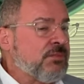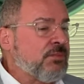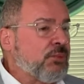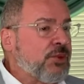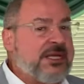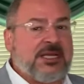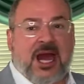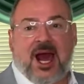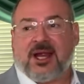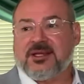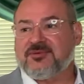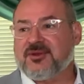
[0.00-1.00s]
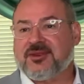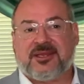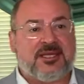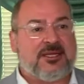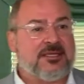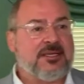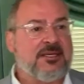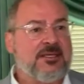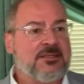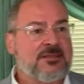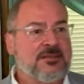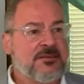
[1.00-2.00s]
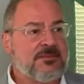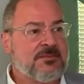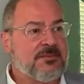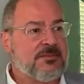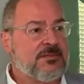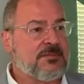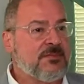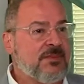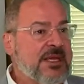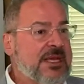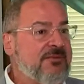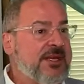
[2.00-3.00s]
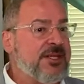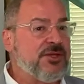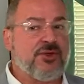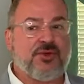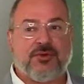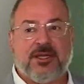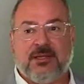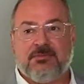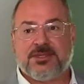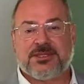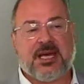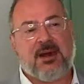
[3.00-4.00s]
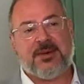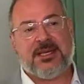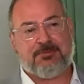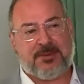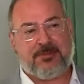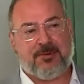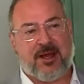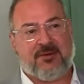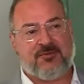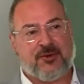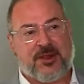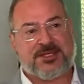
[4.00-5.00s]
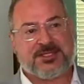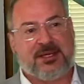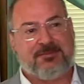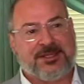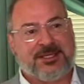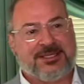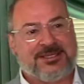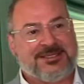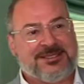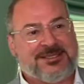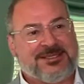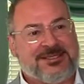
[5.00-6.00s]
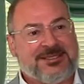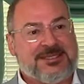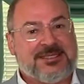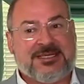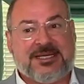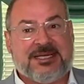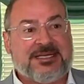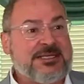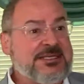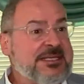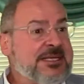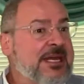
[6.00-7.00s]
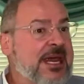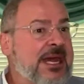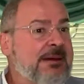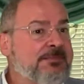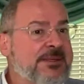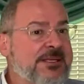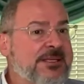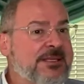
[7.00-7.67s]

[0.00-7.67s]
Precognitive thinking. Even in your dreams, how many people have dreamed something and it did happen?